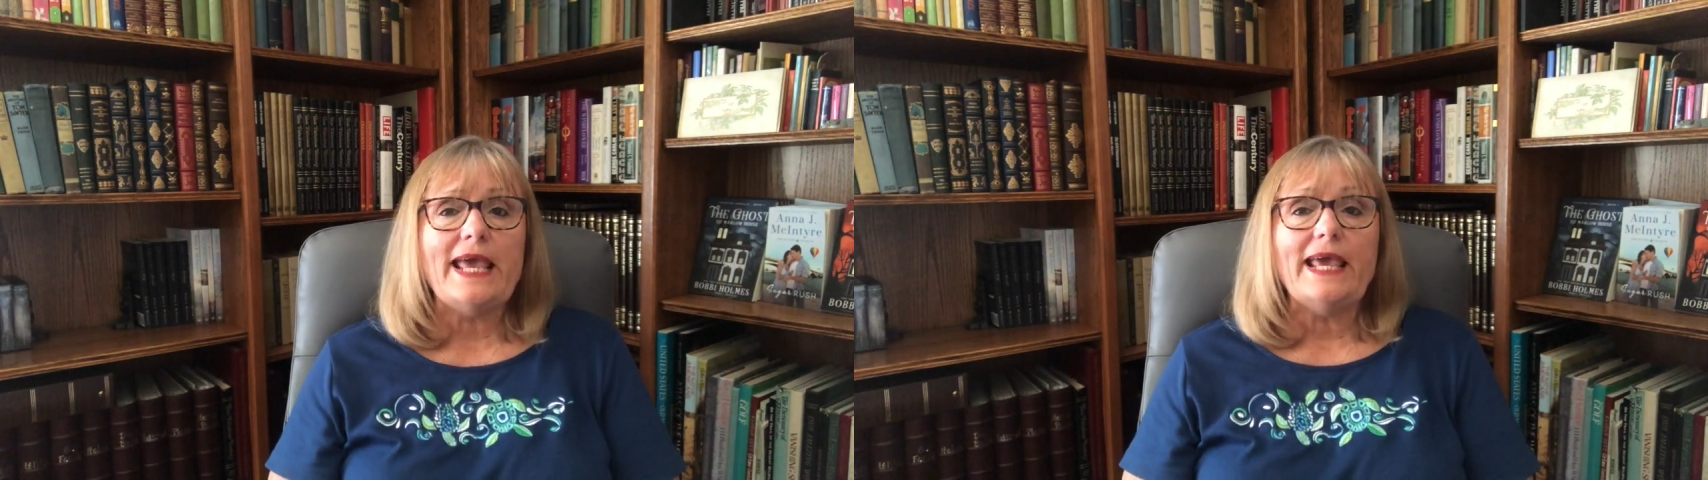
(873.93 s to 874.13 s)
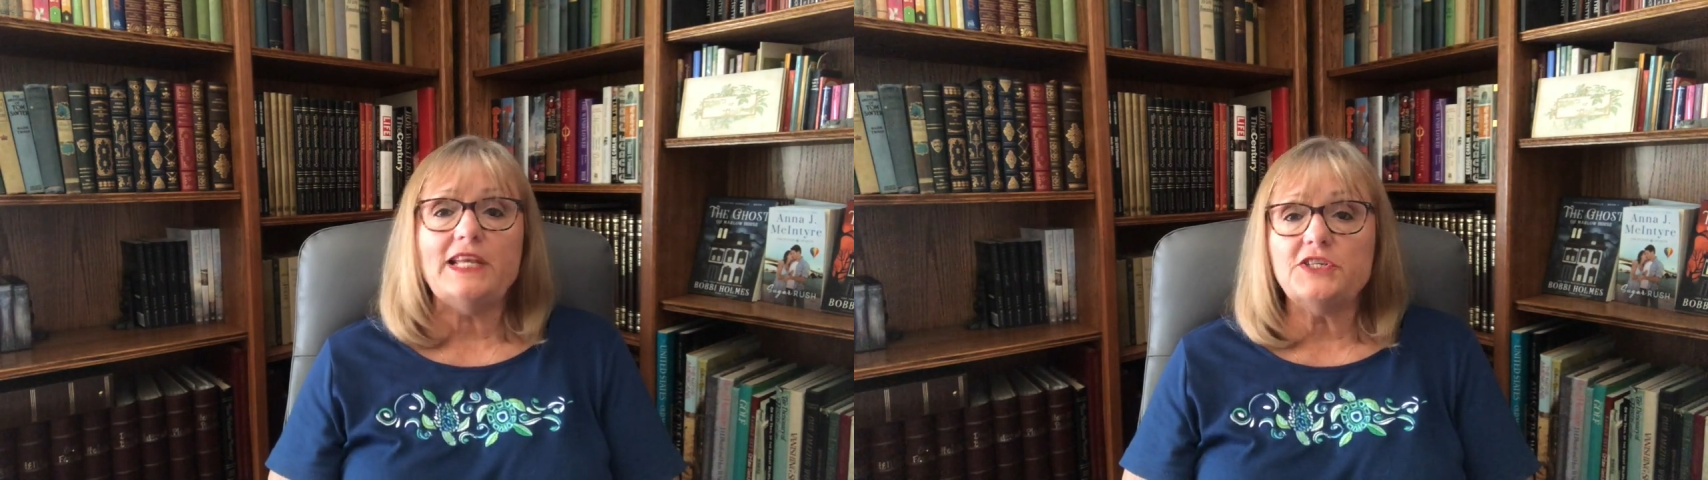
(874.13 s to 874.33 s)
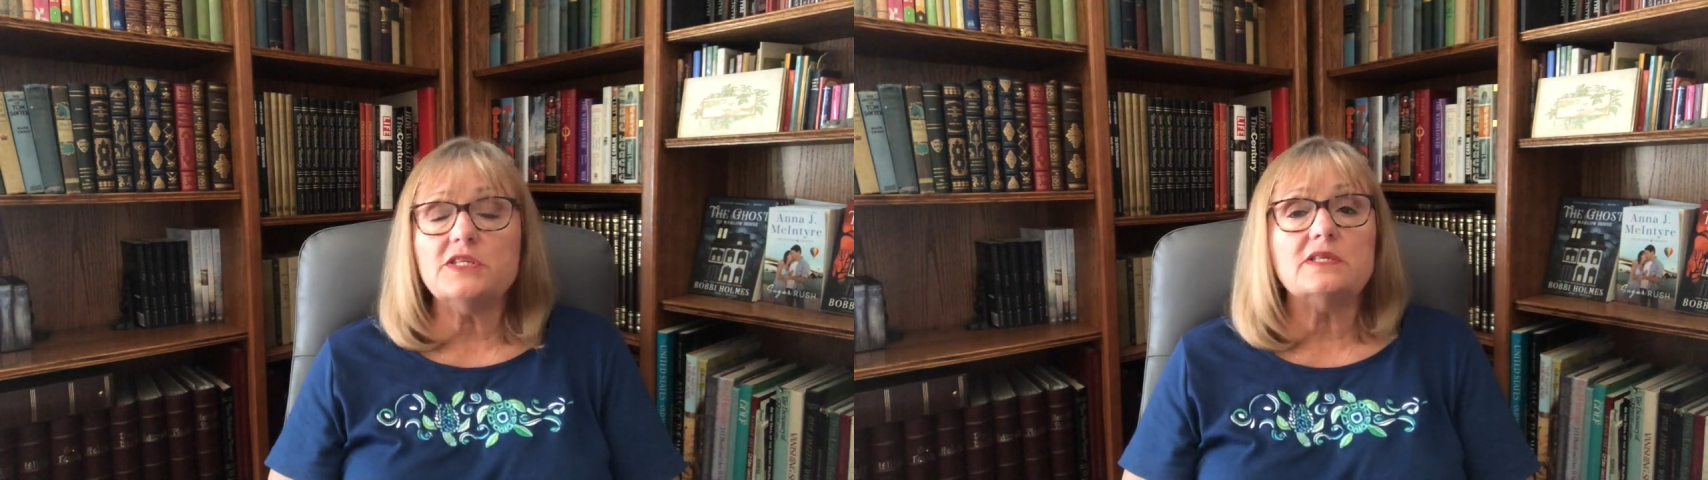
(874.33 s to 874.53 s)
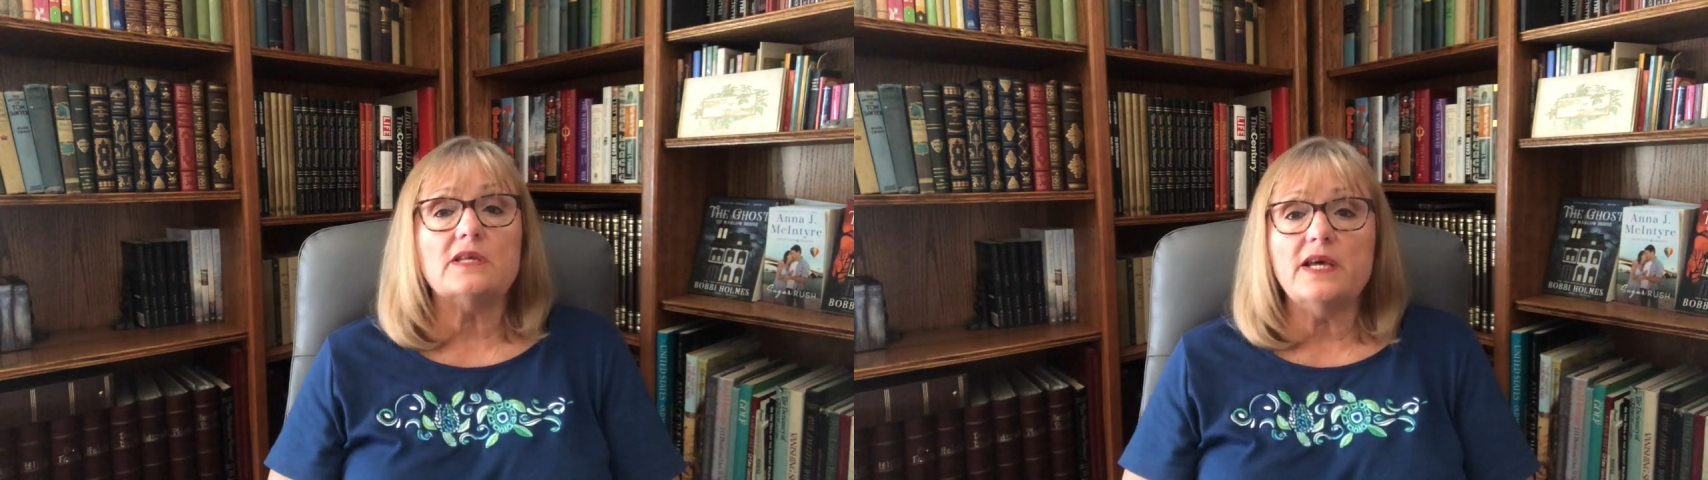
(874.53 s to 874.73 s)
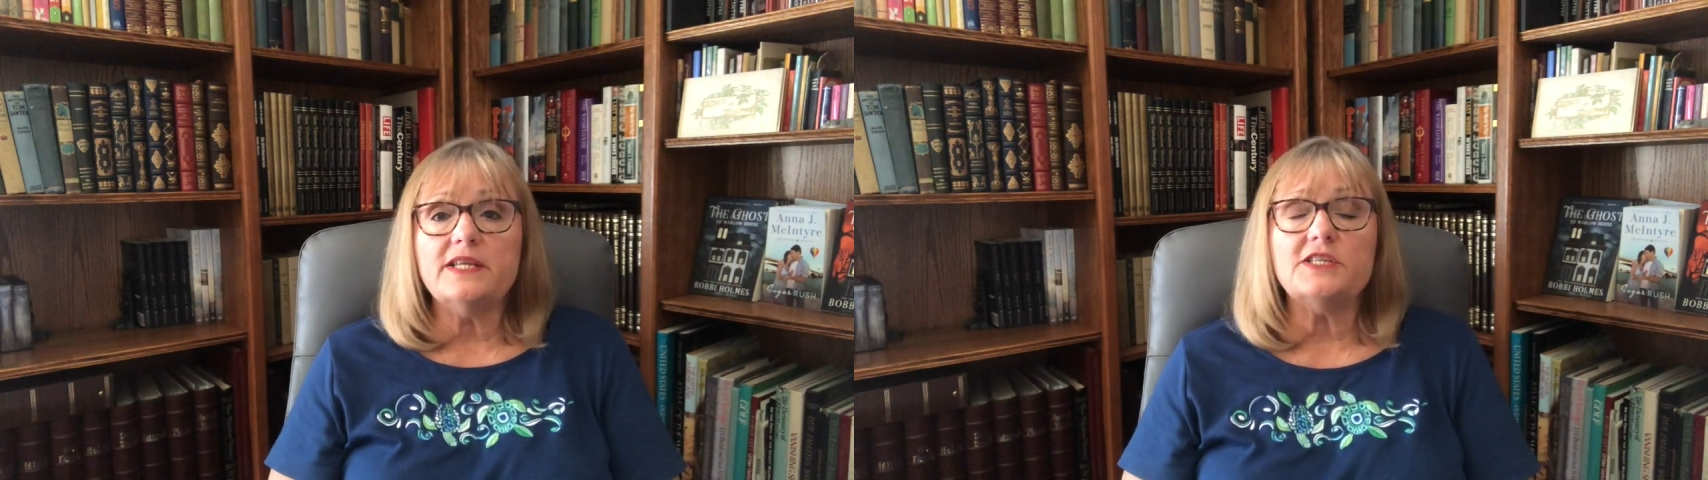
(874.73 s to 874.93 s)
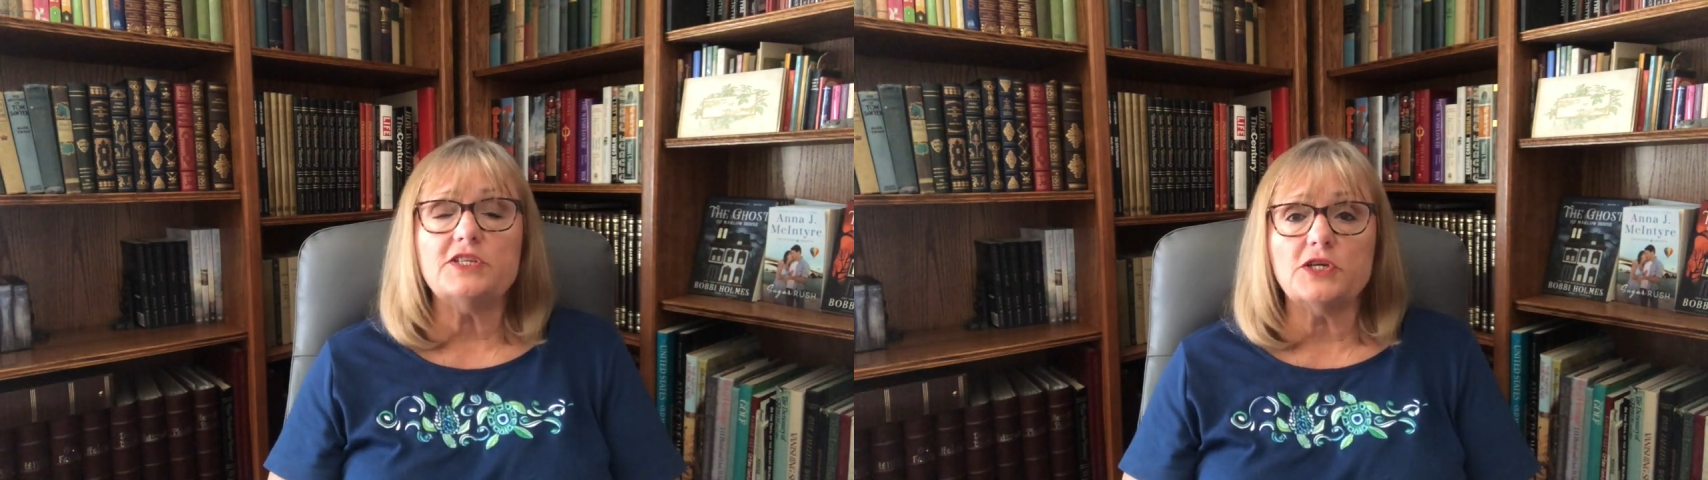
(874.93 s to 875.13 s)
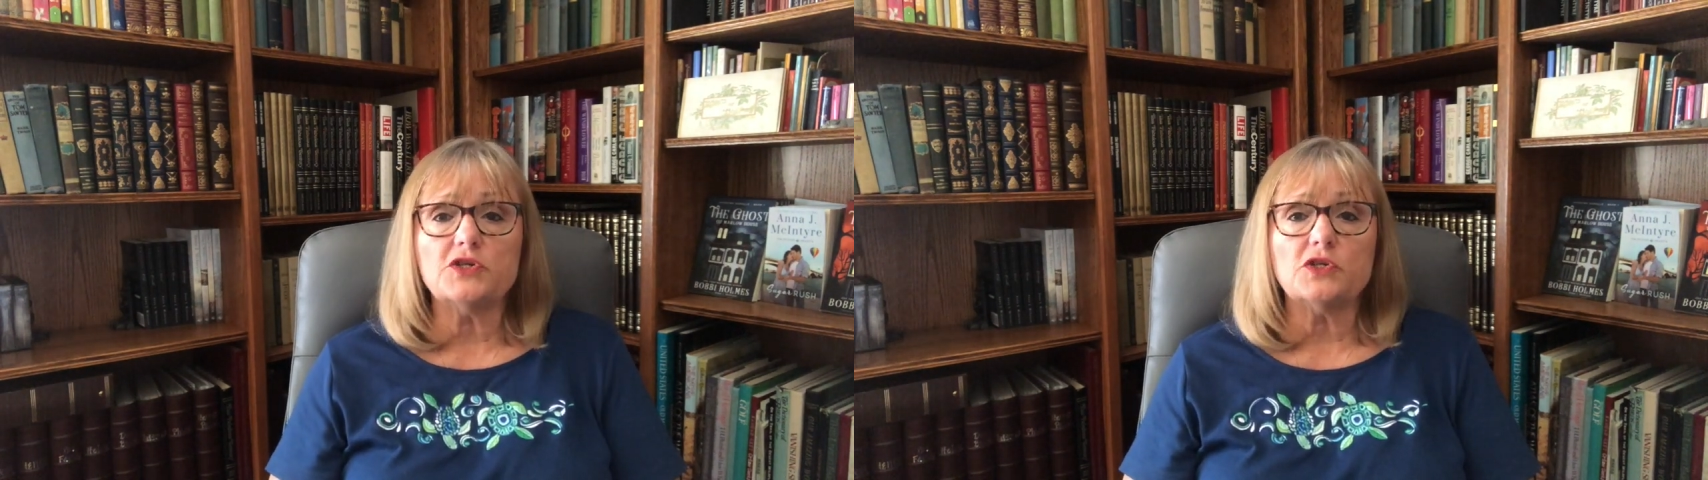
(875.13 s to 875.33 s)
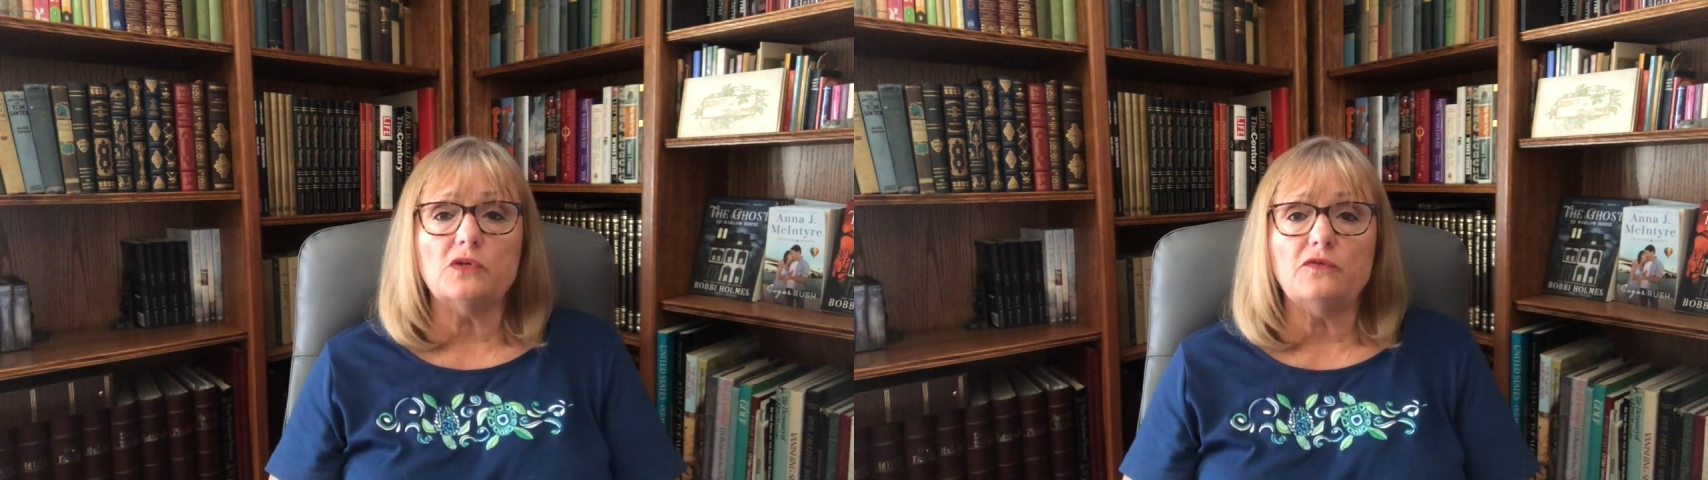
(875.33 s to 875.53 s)
it's just an
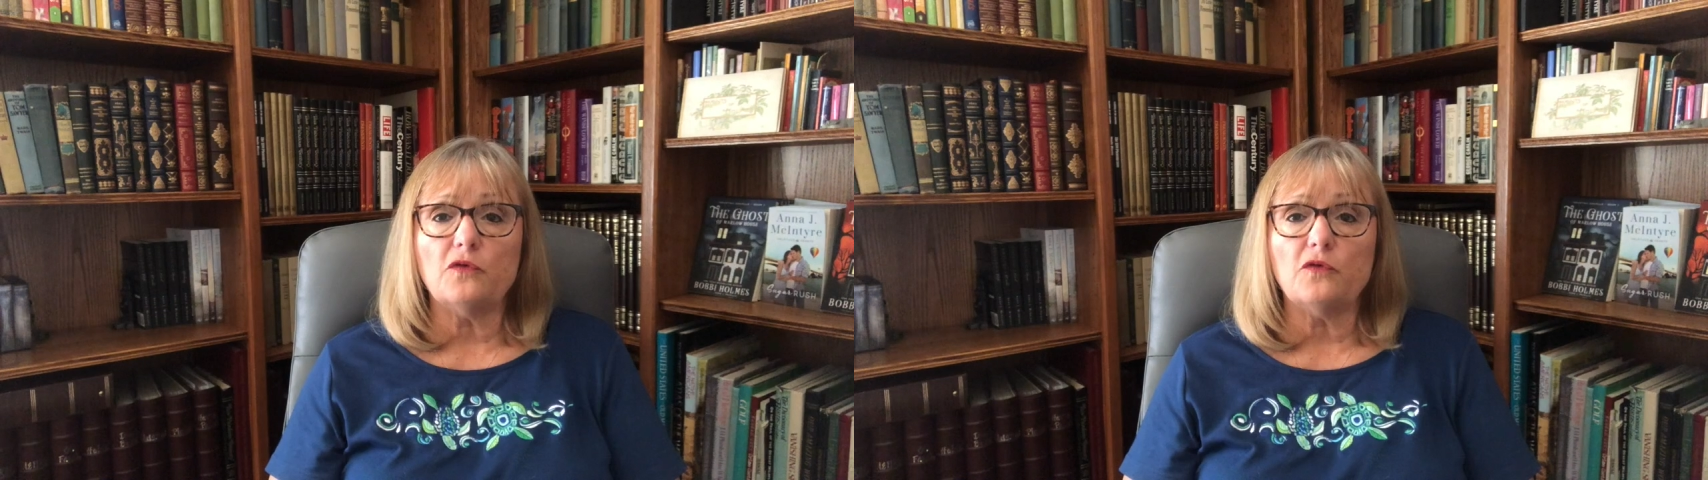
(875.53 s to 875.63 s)
essential